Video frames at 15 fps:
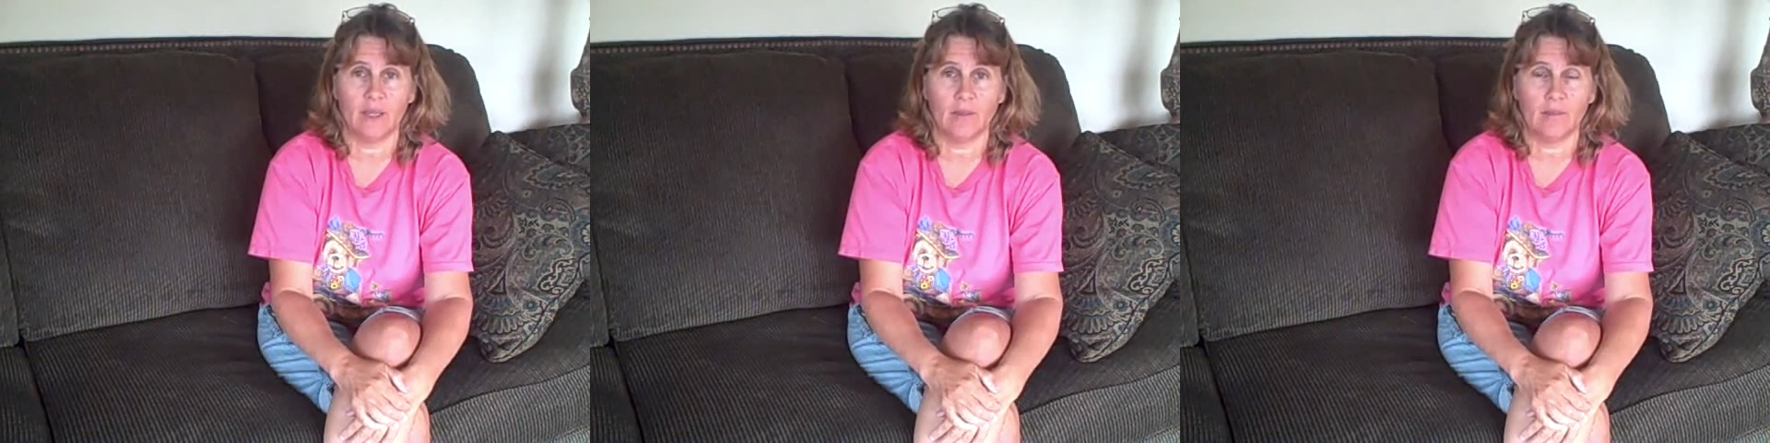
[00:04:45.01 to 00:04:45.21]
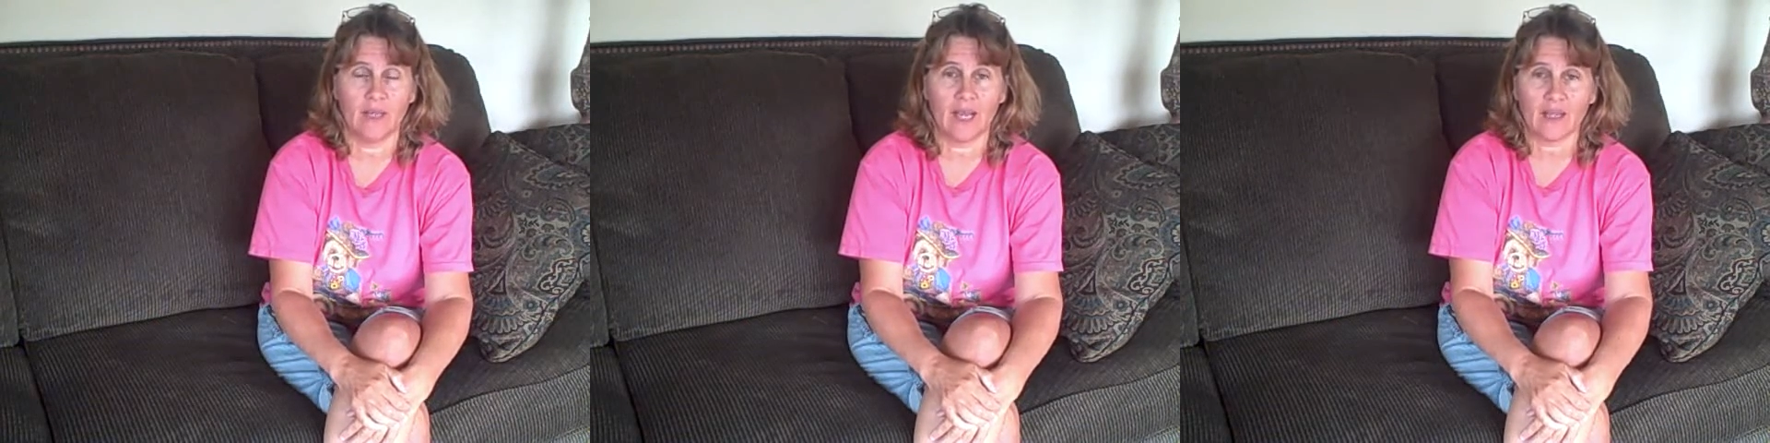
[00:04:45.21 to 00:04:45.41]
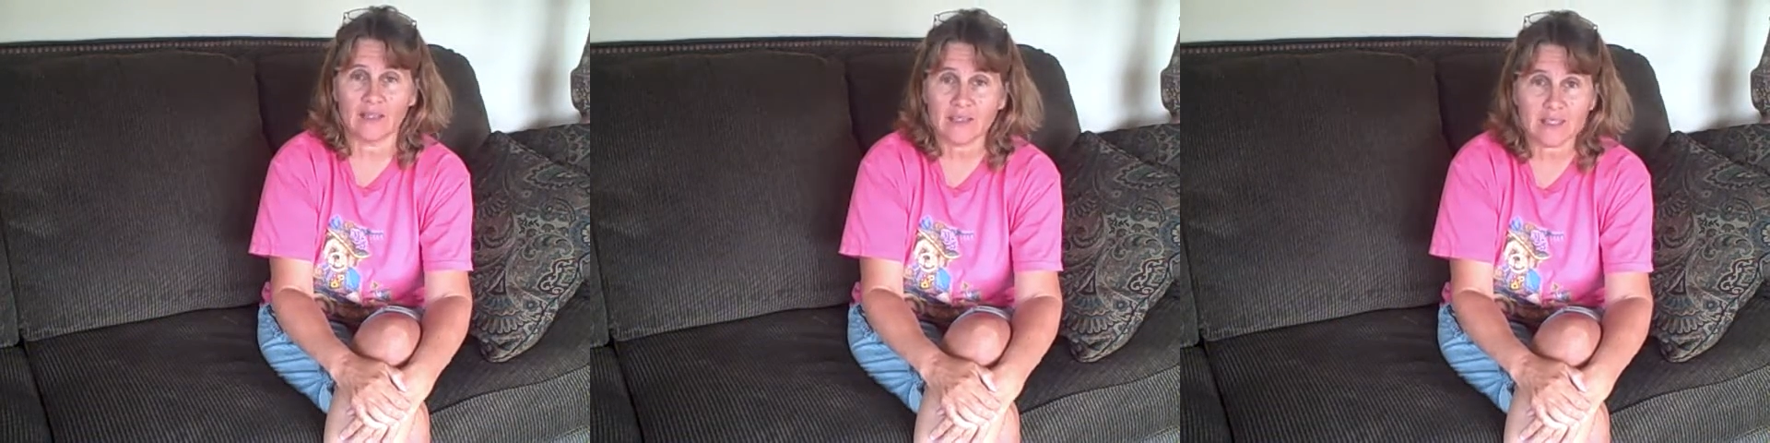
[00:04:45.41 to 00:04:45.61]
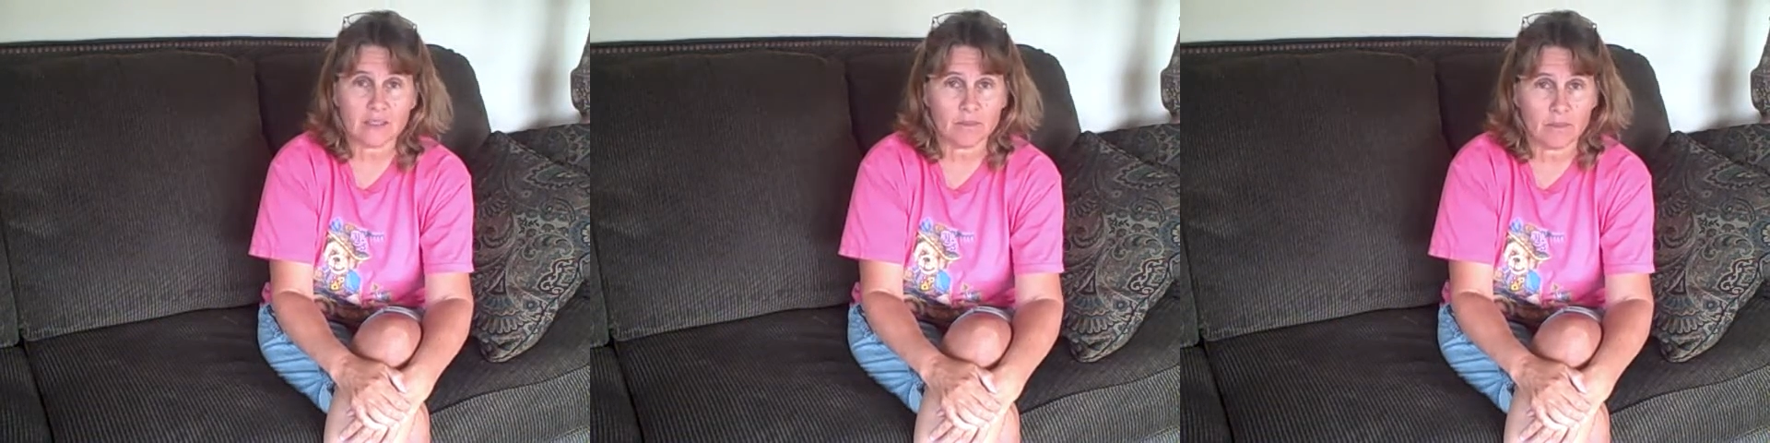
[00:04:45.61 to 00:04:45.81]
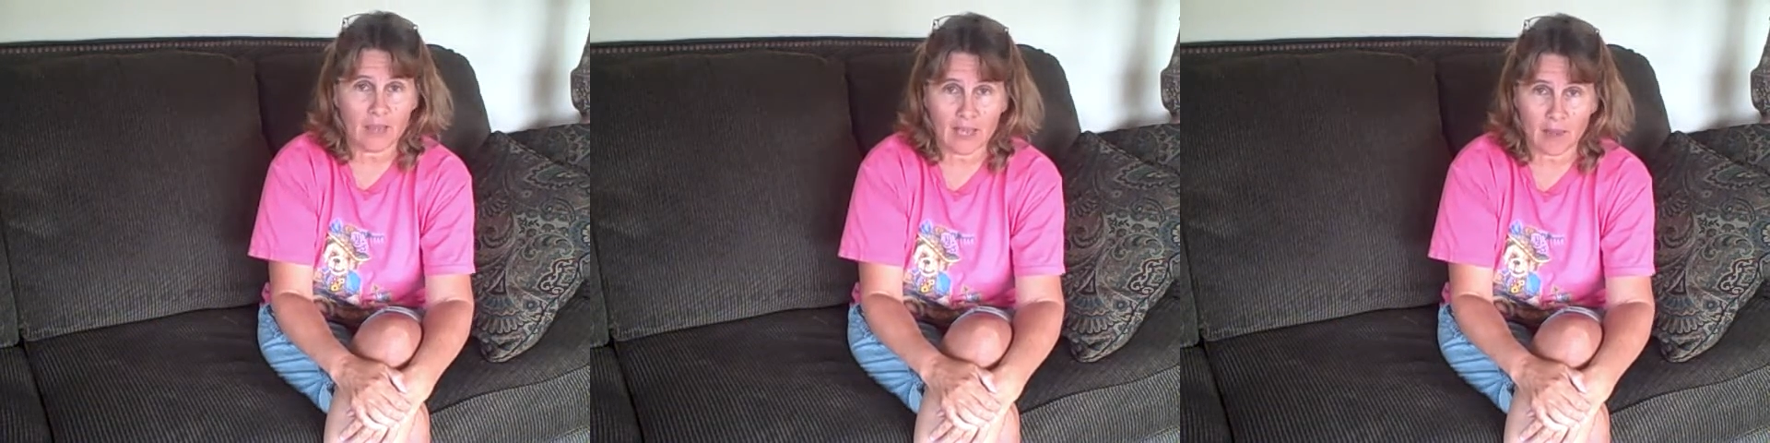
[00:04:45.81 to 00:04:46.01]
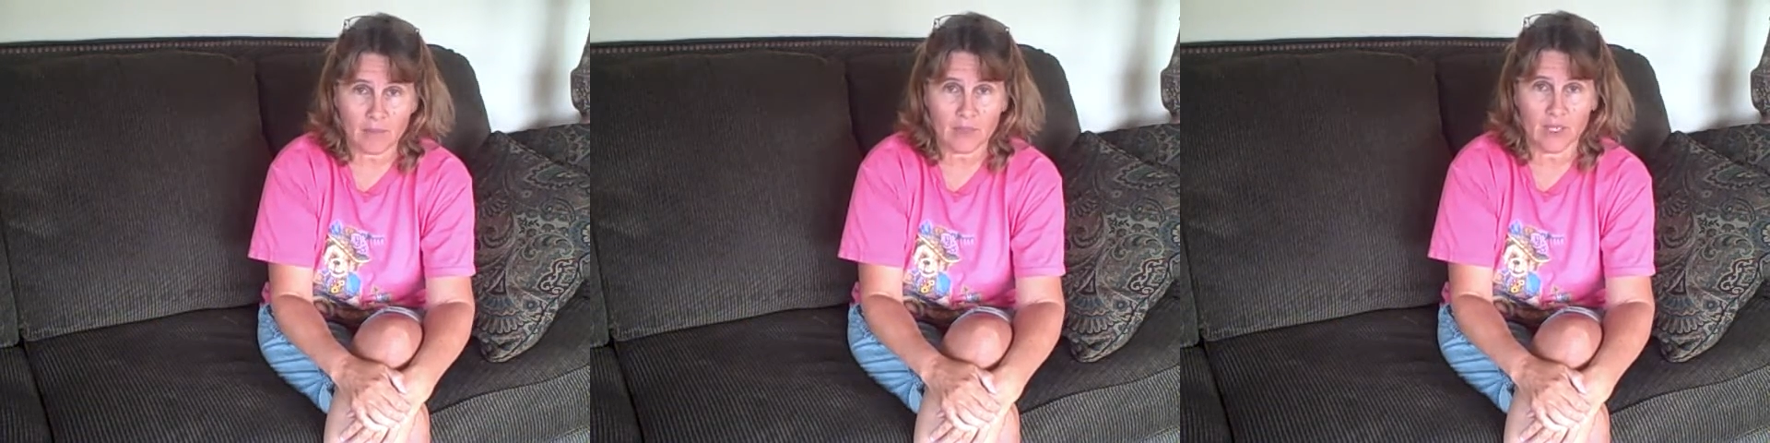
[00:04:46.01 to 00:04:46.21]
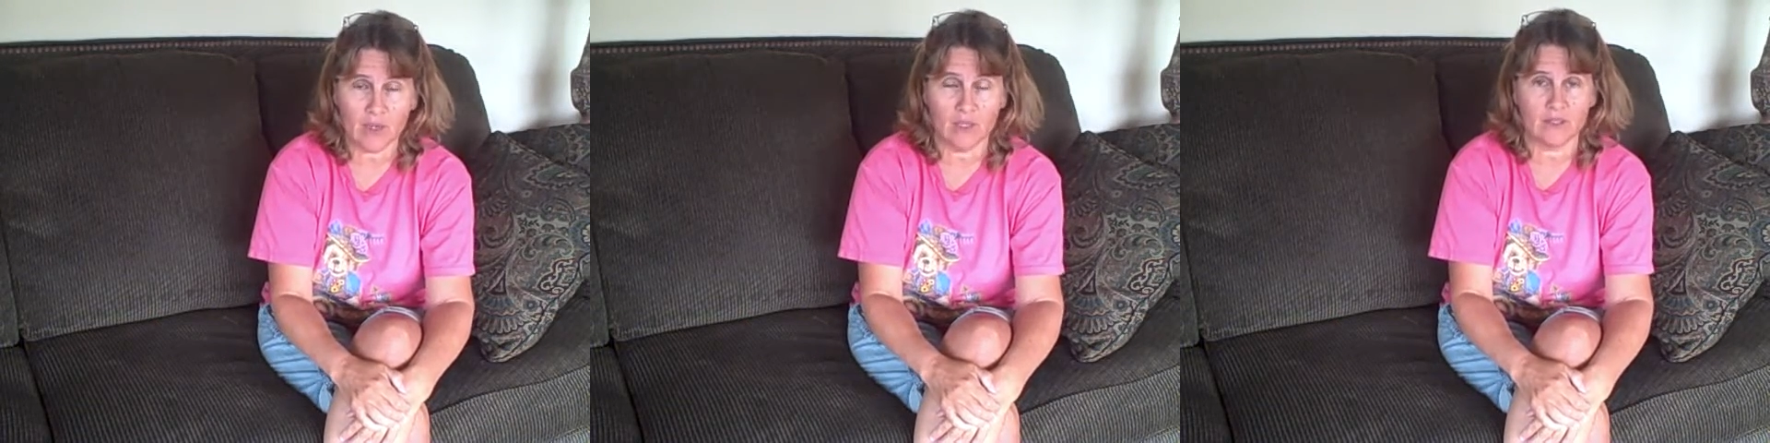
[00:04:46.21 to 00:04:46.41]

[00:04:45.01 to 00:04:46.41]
I'm not going to spam you